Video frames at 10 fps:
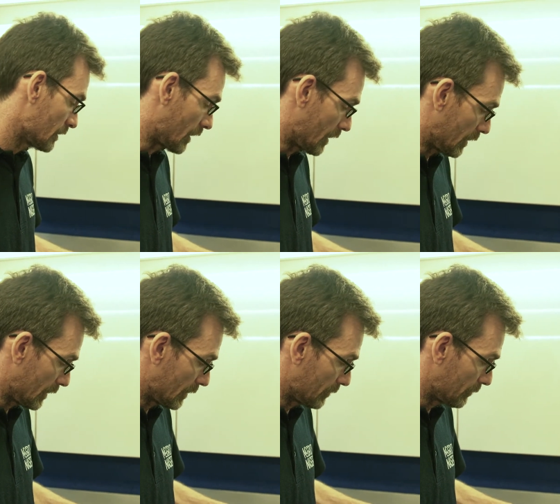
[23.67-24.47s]

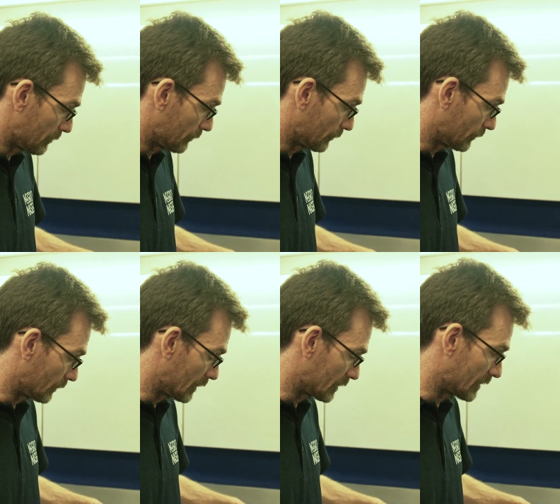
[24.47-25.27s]

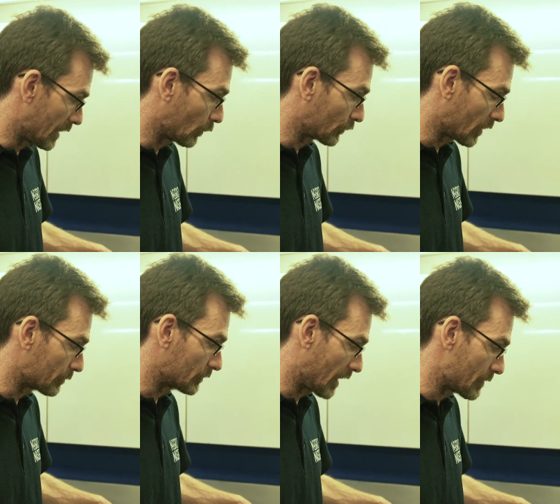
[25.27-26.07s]
There was
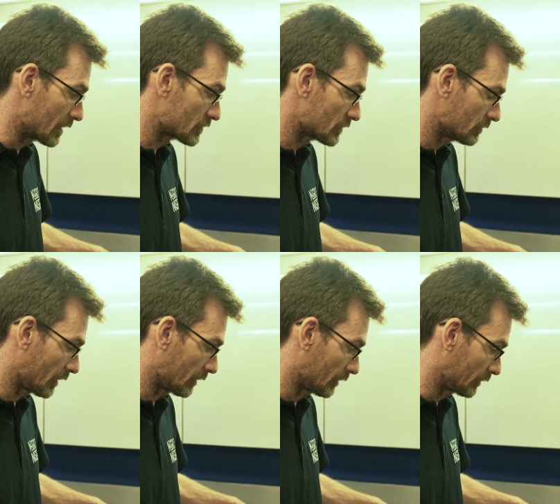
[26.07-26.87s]
some damage
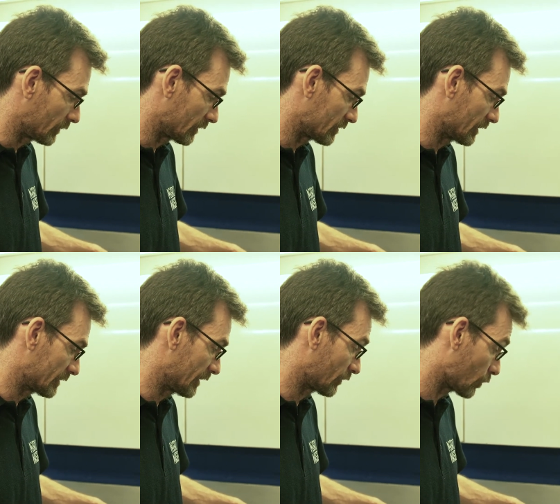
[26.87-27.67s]
to the
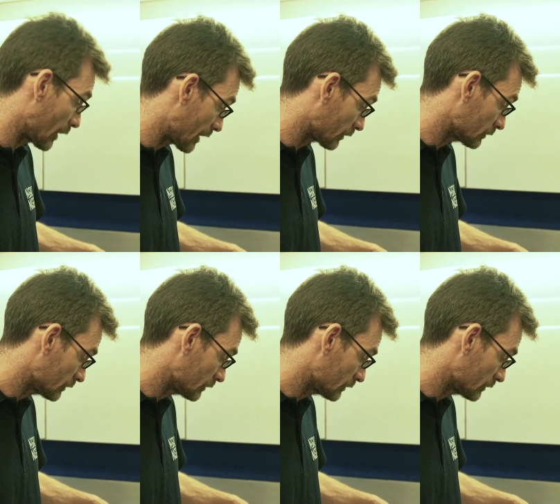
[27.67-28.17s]
cylinder head as well.